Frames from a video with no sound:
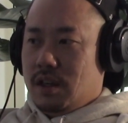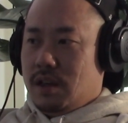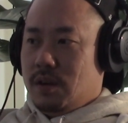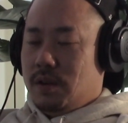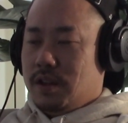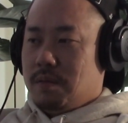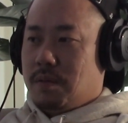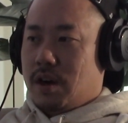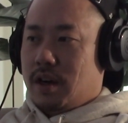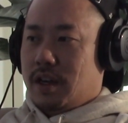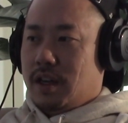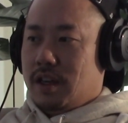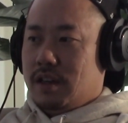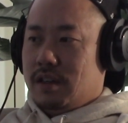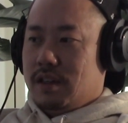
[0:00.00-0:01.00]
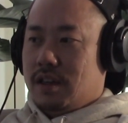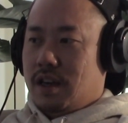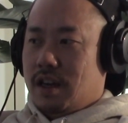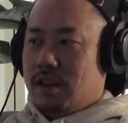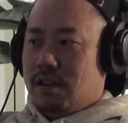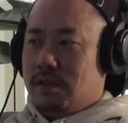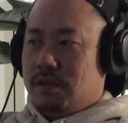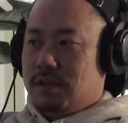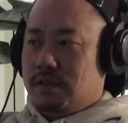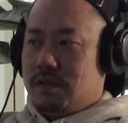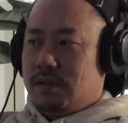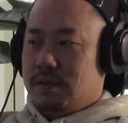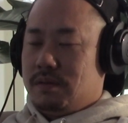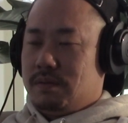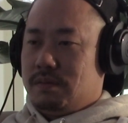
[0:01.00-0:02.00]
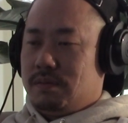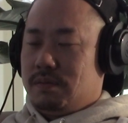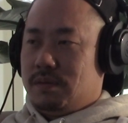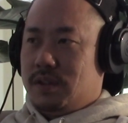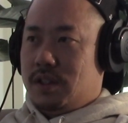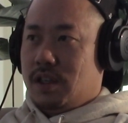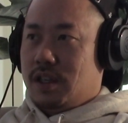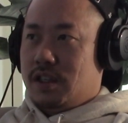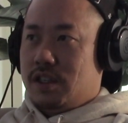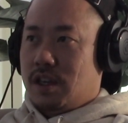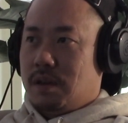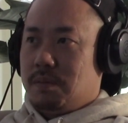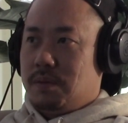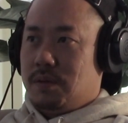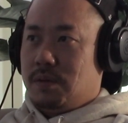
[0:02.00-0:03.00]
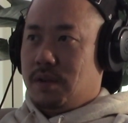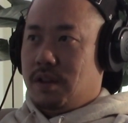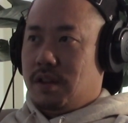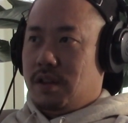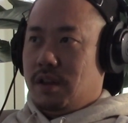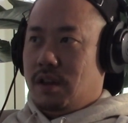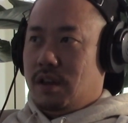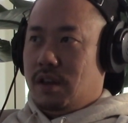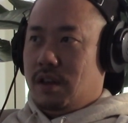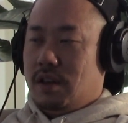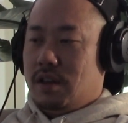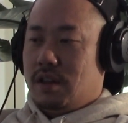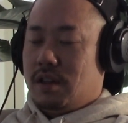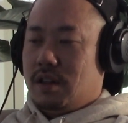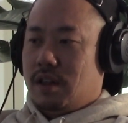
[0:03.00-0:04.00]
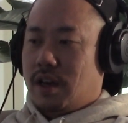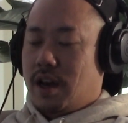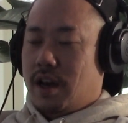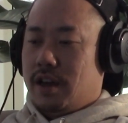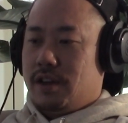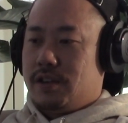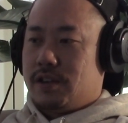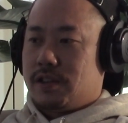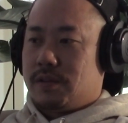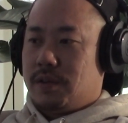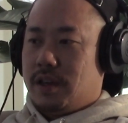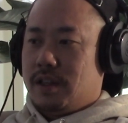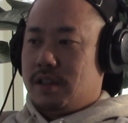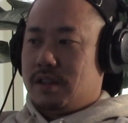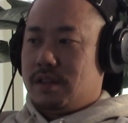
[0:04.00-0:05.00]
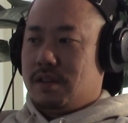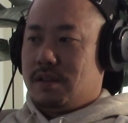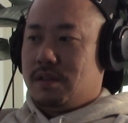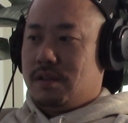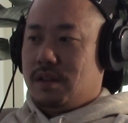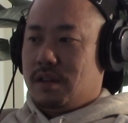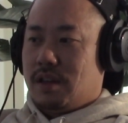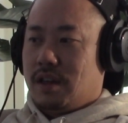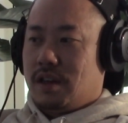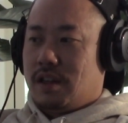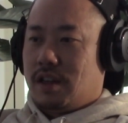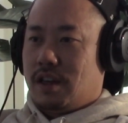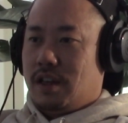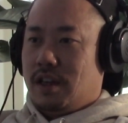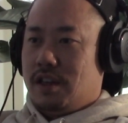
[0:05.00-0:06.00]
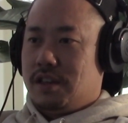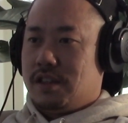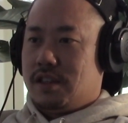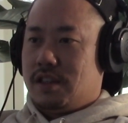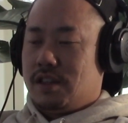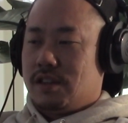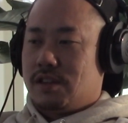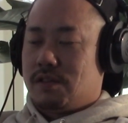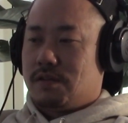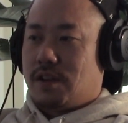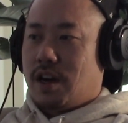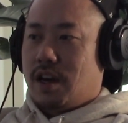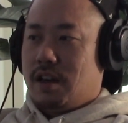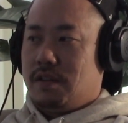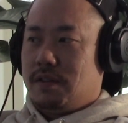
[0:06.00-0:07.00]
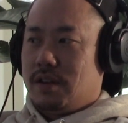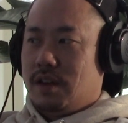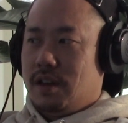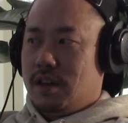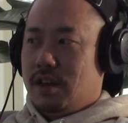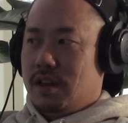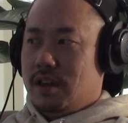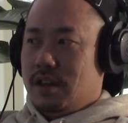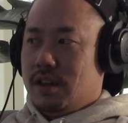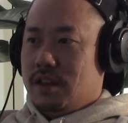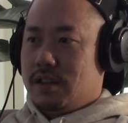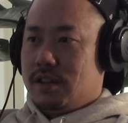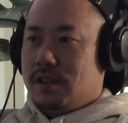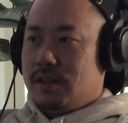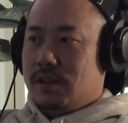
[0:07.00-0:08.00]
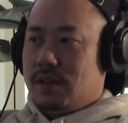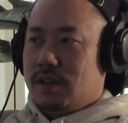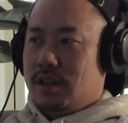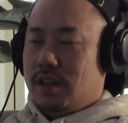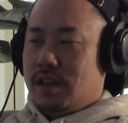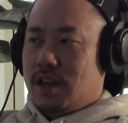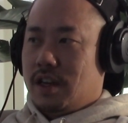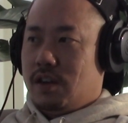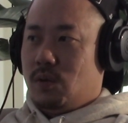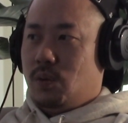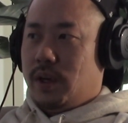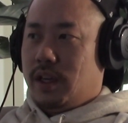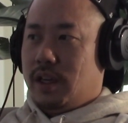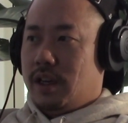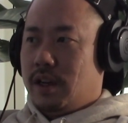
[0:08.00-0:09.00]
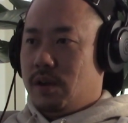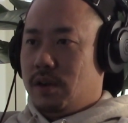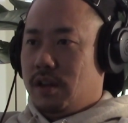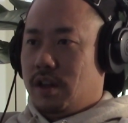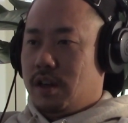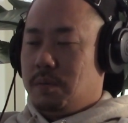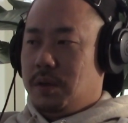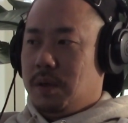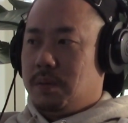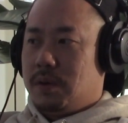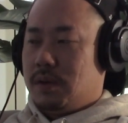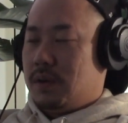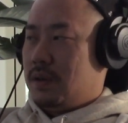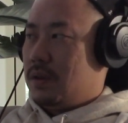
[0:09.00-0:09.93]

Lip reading: when the market kind of took a dump with the like high interest rates, like a lot of agents didn't survive, so it kind of weeded out a lot of people.